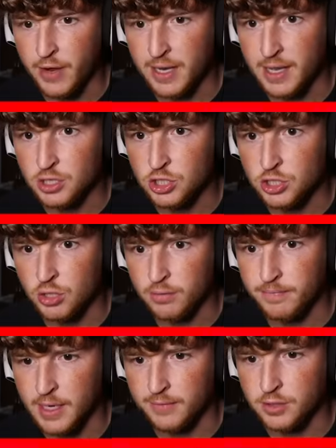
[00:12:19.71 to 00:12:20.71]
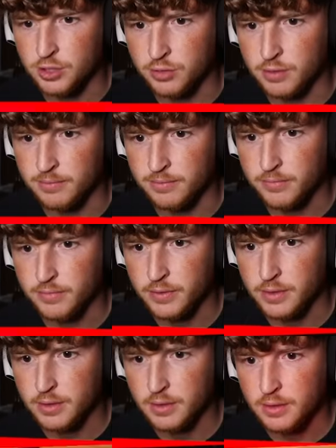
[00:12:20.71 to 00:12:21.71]
If I can't shoot, I have to shoot him.
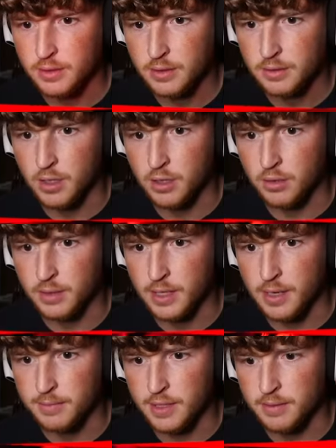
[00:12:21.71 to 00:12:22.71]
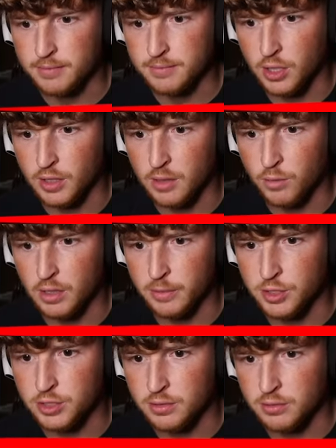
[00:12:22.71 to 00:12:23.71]
Oh, yeah, I'm dead. Look, it won't let
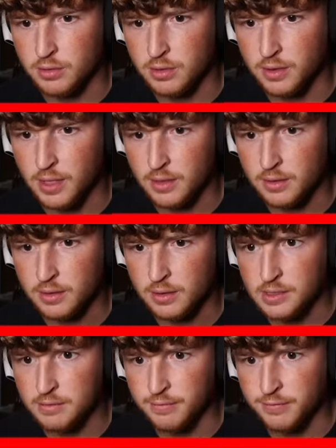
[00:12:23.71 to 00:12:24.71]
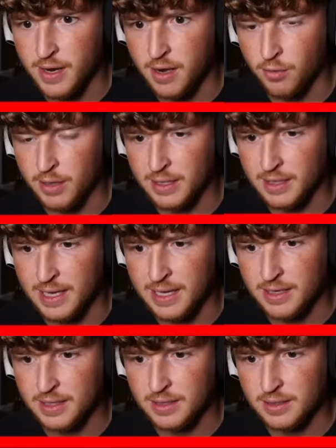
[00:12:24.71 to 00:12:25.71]
me shoot. Okay, it's very,
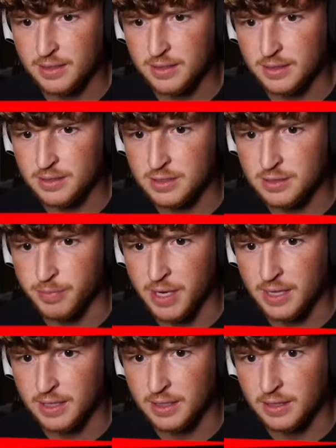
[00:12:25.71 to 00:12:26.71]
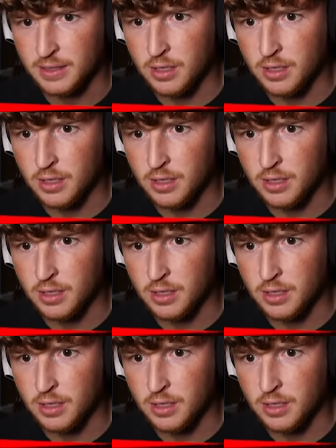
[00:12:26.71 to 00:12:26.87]
like, spotty.